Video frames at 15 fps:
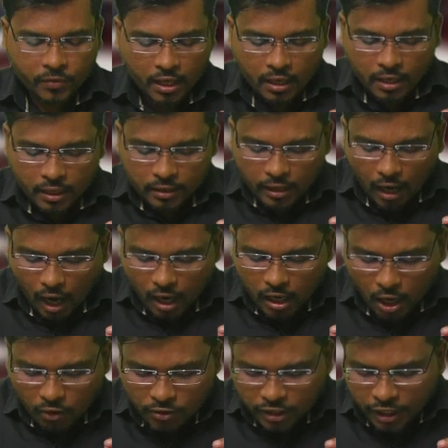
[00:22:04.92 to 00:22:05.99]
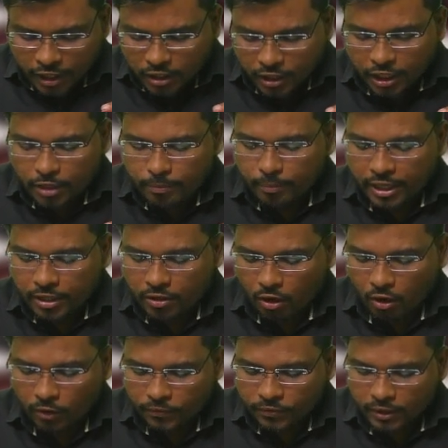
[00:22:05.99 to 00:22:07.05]
The accounting treatment of
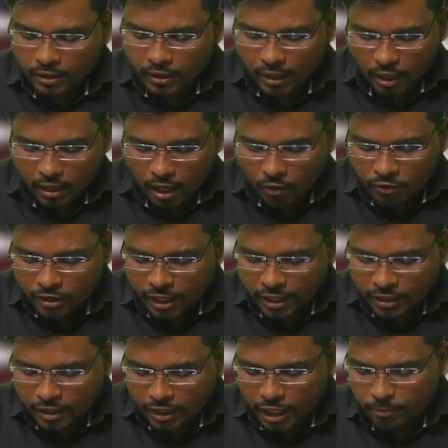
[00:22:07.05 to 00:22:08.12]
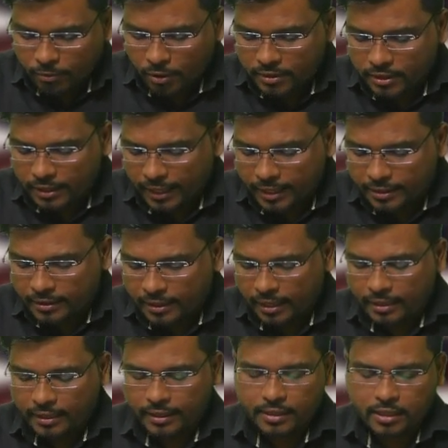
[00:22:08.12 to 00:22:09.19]
sales and
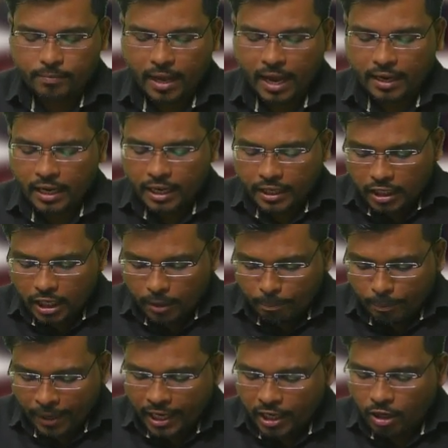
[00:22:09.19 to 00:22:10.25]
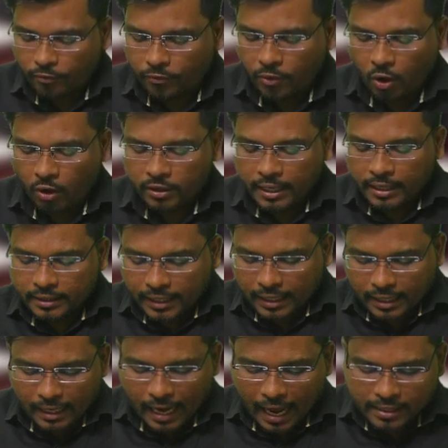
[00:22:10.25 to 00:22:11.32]
lease back depend upon the
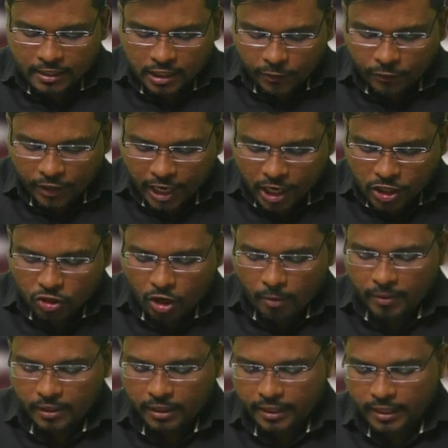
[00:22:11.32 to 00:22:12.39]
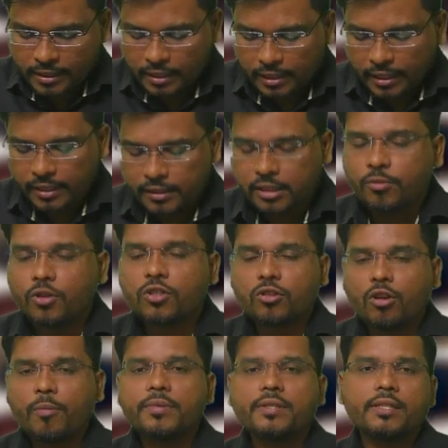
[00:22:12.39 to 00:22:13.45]
classification of lease in the books of
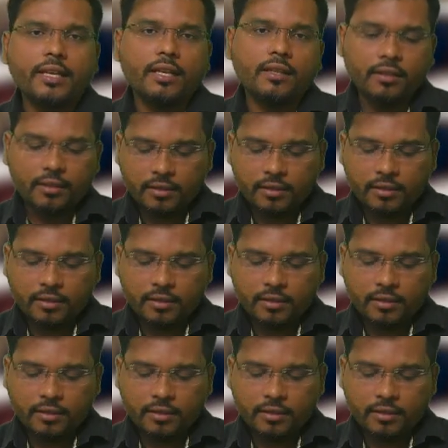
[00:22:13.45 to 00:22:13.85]
seller,